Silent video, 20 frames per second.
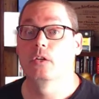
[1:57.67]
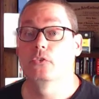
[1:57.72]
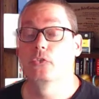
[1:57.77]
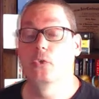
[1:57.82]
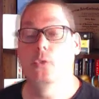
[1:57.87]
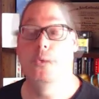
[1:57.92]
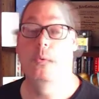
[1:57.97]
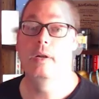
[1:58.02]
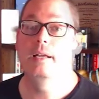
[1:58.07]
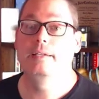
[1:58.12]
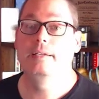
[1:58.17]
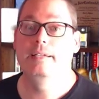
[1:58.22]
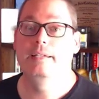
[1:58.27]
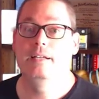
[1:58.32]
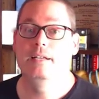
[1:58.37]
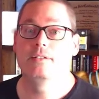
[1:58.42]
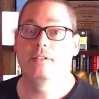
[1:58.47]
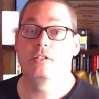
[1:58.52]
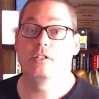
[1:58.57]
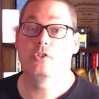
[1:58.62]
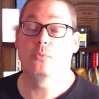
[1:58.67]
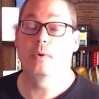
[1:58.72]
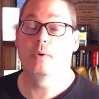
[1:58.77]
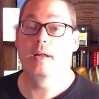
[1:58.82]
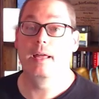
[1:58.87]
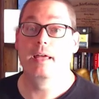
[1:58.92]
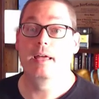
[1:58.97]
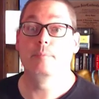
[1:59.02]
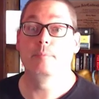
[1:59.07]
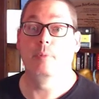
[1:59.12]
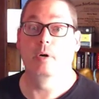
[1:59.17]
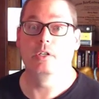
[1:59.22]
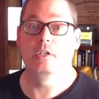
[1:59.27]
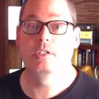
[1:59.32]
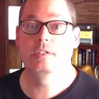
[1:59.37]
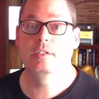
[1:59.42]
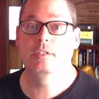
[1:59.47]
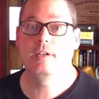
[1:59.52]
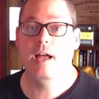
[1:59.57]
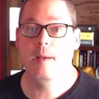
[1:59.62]
So what I did is I just went ahead and
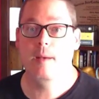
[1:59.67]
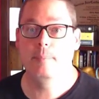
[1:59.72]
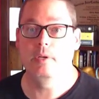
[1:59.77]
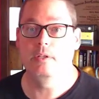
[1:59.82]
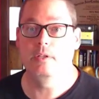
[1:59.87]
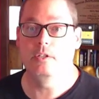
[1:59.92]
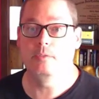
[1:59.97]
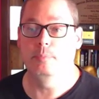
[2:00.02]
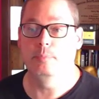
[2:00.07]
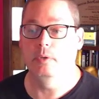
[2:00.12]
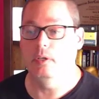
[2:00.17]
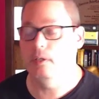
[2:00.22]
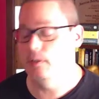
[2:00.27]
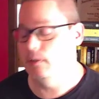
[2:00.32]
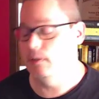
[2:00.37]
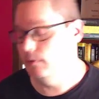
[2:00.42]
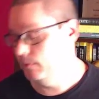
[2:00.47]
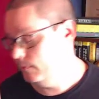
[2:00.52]
purchased a copy of this book.